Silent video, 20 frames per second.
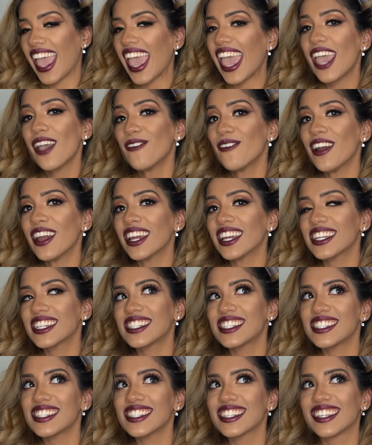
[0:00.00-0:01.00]
It
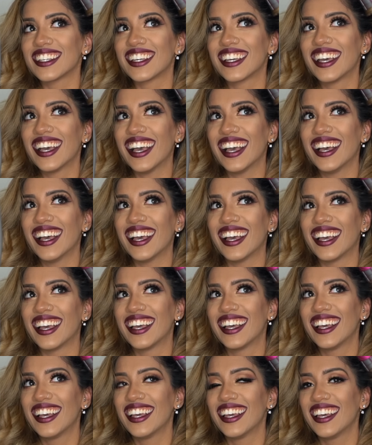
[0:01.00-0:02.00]
works.
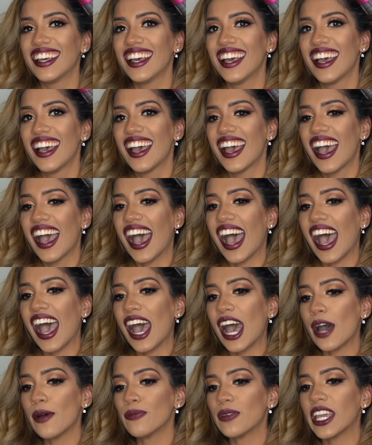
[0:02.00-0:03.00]

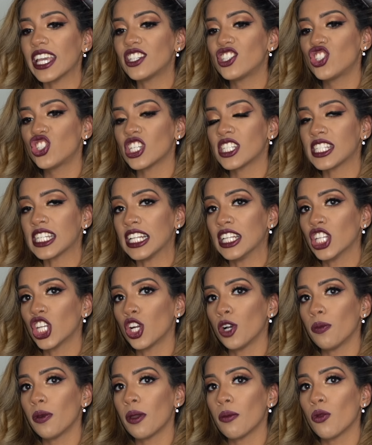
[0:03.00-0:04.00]
um, it's just a
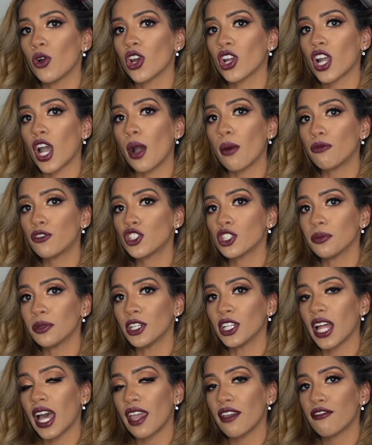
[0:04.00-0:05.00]
little bit more
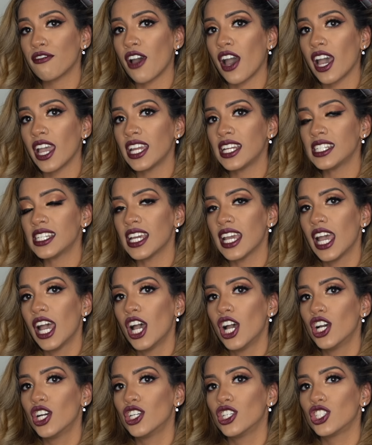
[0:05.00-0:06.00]
comfortable, I find,
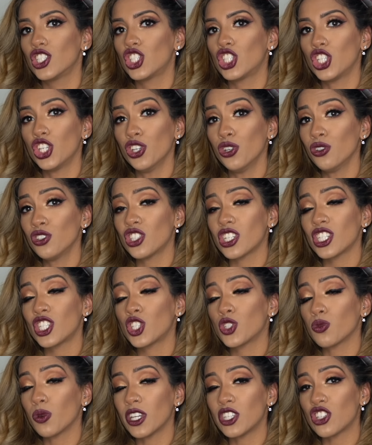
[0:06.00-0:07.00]
to
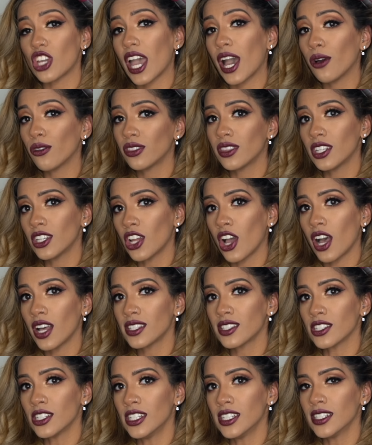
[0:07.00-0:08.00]
just switch out the
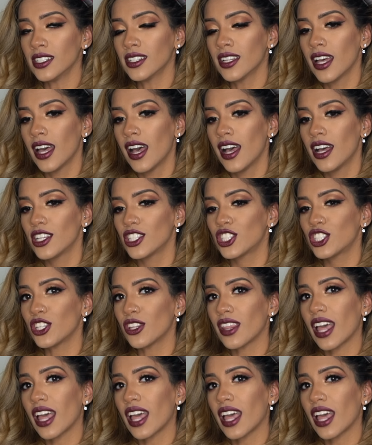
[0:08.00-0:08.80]
nozzle so